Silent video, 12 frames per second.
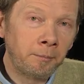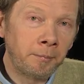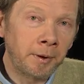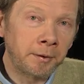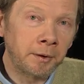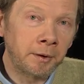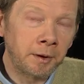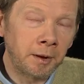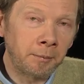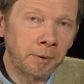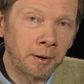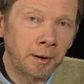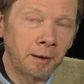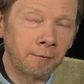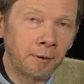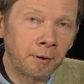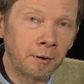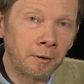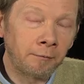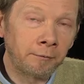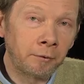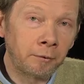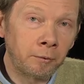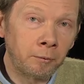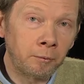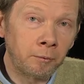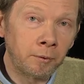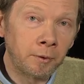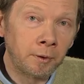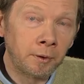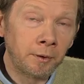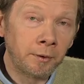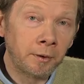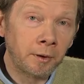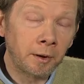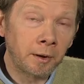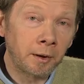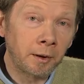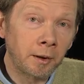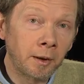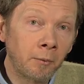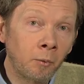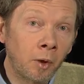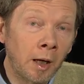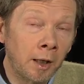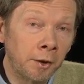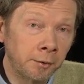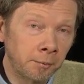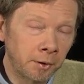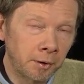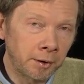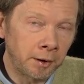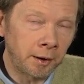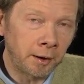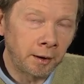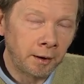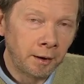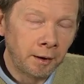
but a deeper level of true. Ultimately,